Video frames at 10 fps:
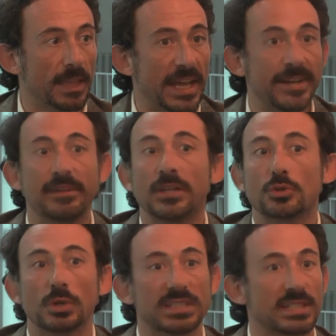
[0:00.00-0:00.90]

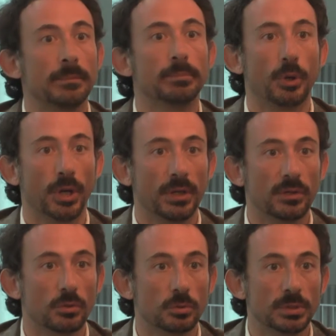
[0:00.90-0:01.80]
eventually at some
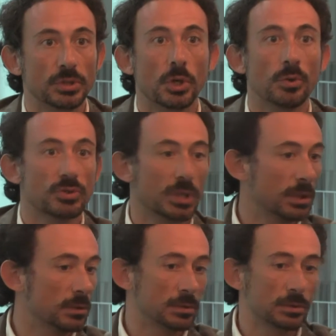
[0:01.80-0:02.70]
point to be
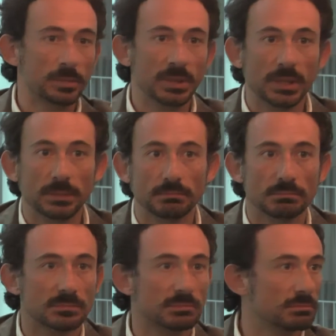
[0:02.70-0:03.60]
chosen or to be
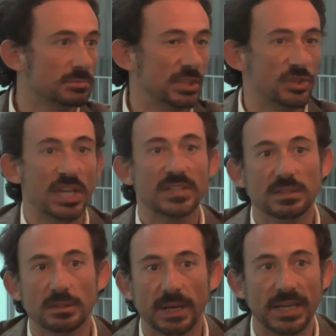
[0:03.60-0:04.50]

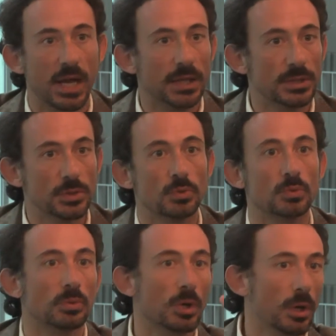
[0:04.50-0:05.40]
suggested by others
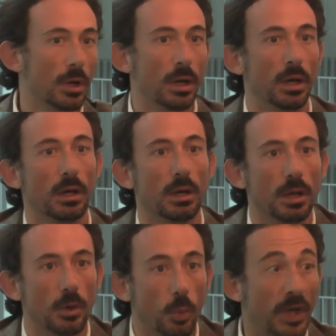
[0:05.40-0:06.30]
to
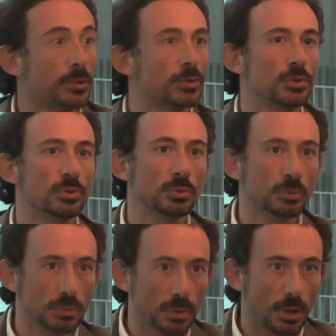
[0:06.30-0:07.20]
why don't you